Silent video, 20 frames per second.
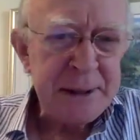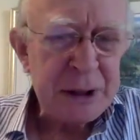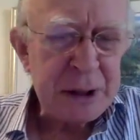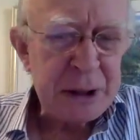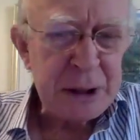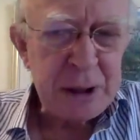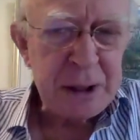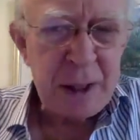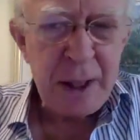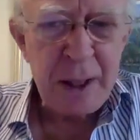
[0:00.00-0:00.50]

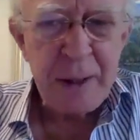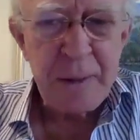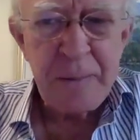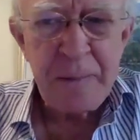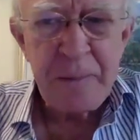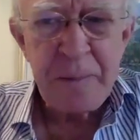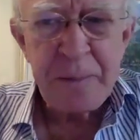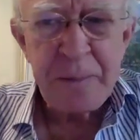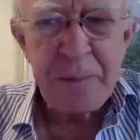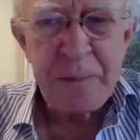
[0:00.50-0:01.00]

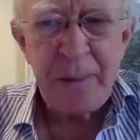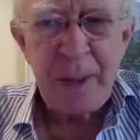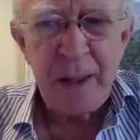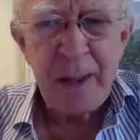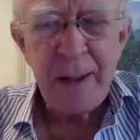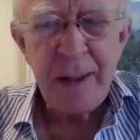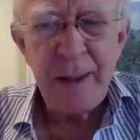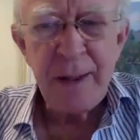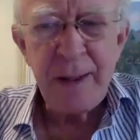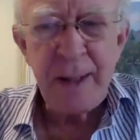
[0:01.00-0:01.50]
So
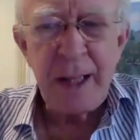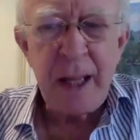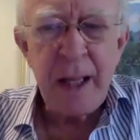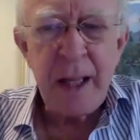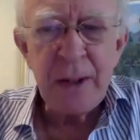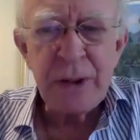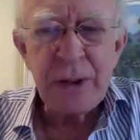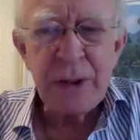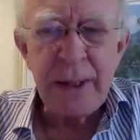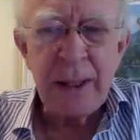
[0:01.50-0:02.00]

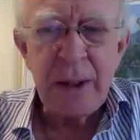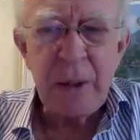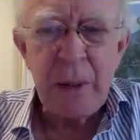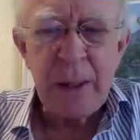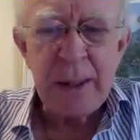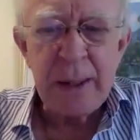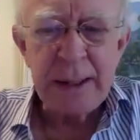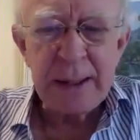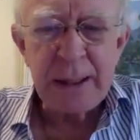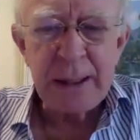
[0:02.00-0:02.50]
those three
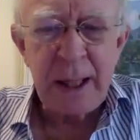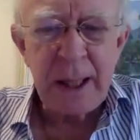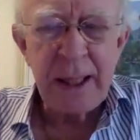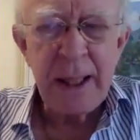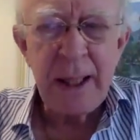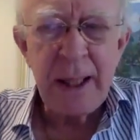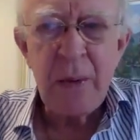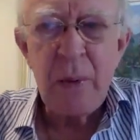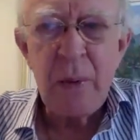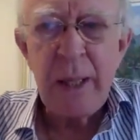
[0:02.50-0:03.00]
questions, I
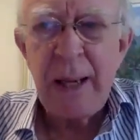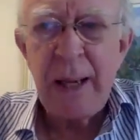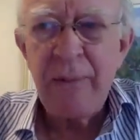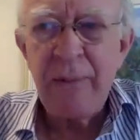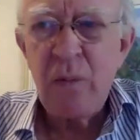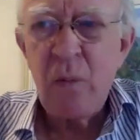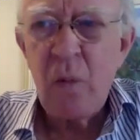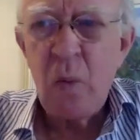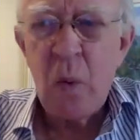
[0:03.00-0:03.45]
think we have